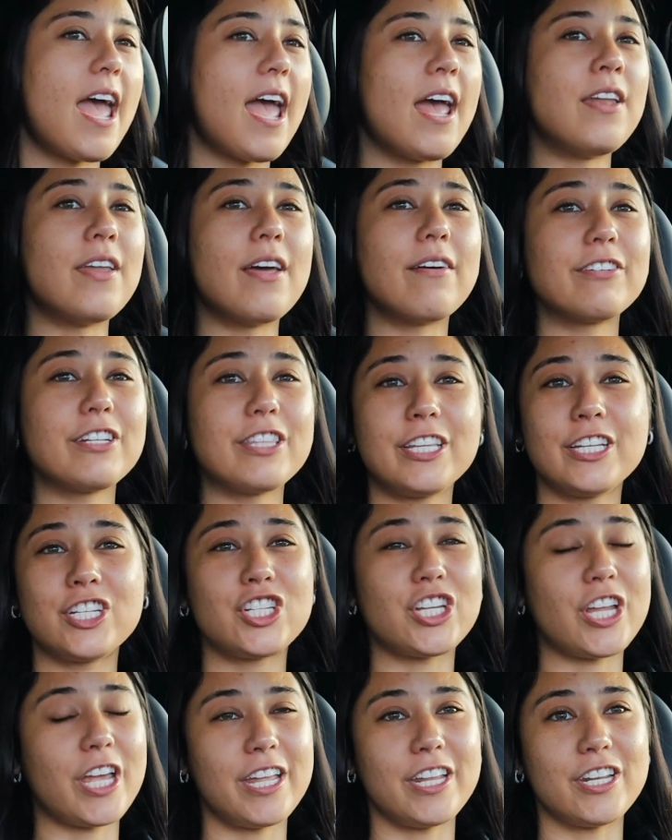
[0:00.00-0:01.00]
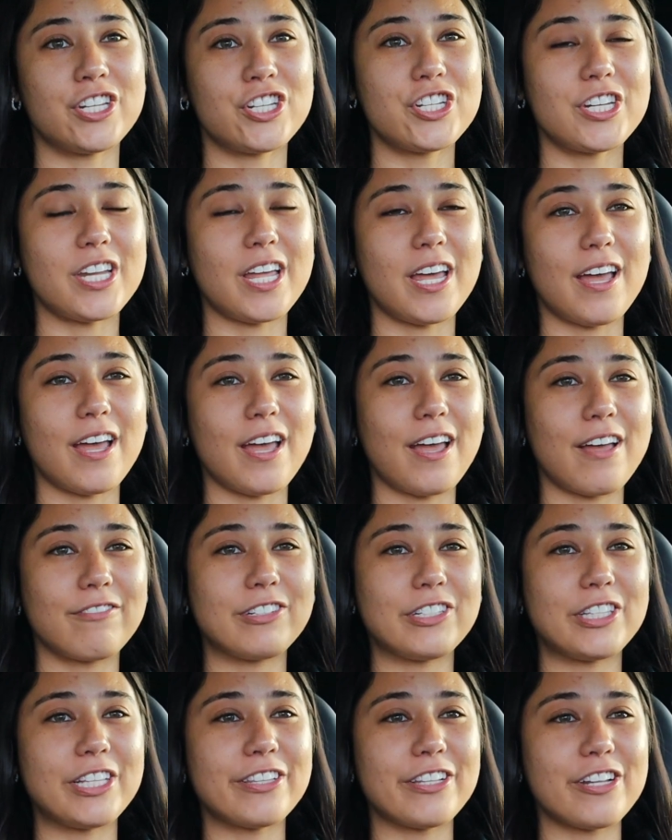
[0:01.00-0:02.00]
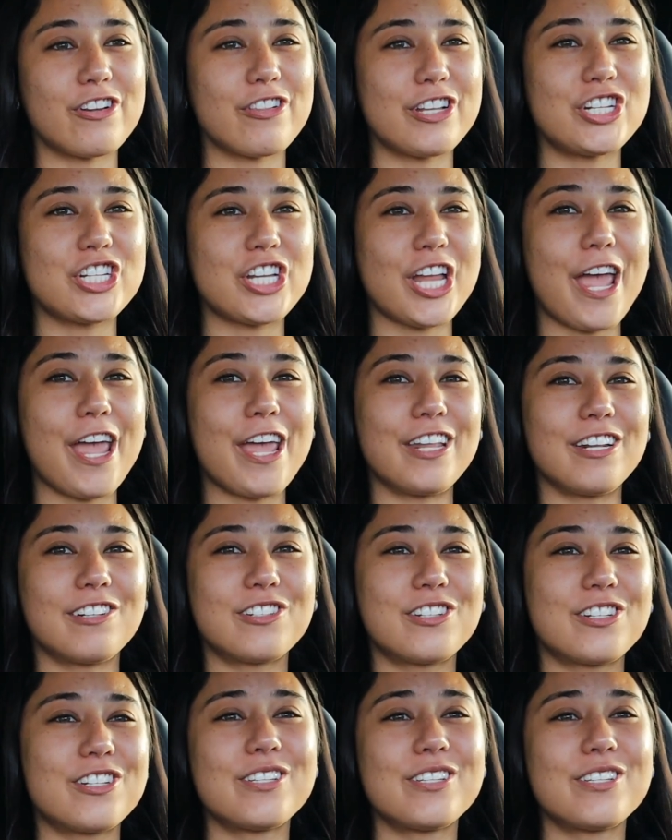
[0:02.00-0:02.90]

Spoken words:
and everything changed. Everything literally changed.